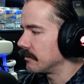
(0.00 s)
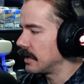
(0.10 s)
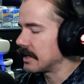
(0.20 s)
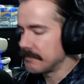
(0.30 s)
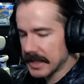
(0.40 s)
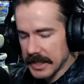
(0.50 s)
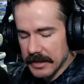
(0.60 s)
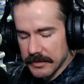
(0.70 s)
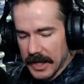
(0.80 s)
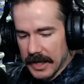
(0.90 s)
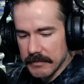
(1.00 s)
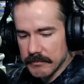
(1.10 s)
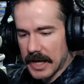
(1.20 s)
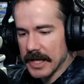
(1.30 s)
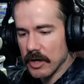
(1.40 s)
Admitting that
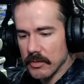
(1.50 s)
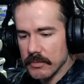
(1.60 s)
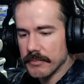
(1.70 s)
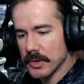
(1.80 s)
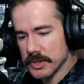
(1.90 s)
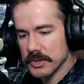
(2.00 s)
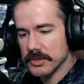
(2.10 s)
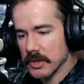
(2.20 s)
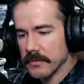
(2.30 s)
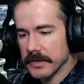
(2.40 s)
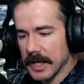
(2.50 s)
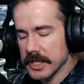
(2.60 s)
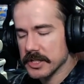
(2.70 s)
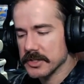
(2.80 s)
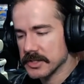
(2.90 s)
my own personal
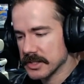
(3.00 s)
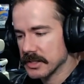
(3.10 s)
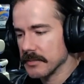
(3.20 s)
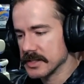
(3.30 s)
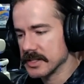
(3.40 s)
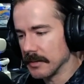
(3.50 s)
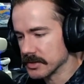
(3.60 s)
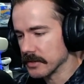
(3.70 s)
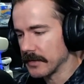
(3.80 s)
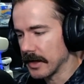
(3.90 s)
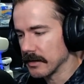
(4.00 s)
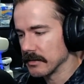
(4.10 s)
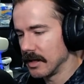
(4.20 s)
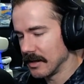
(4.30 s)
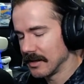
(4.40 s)
notification system is a dumpster fire.
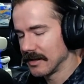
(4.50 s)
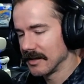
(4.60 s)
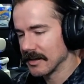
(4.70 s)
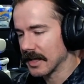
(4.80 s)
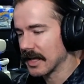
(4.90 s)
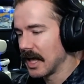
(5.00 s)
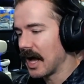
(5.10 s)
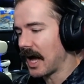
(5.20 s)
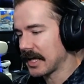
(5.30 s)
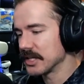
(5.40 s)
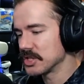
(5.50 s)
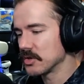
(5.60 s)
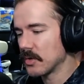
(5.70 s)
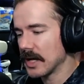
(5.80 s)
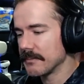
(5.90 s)
Like, I could do
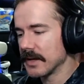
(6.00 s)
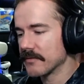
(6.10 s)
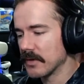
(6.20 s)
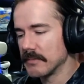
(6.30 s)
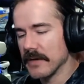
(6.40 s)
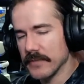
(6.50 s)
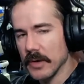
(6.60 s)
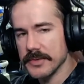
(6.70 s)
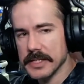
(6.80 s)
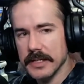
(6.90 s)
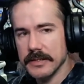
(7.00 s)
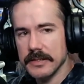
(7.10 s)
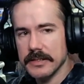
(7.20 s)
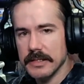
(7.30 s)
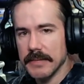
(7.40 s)
quite a bit from my phone's end
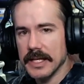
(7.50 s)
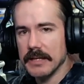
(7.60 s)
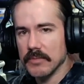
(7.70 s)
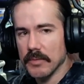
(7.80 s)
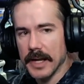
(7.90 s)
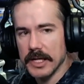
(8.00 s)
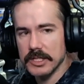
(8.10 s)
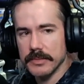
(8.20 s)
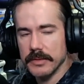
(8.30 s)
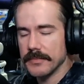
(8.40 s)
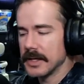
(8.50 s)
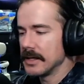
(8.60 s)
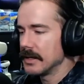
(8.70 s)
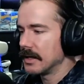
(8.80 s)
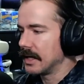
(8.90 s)
to make it more manageable,
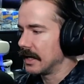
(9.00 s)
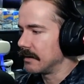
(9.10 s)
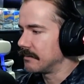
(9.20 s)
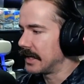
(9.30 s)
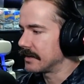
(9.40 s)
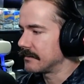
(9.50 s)
but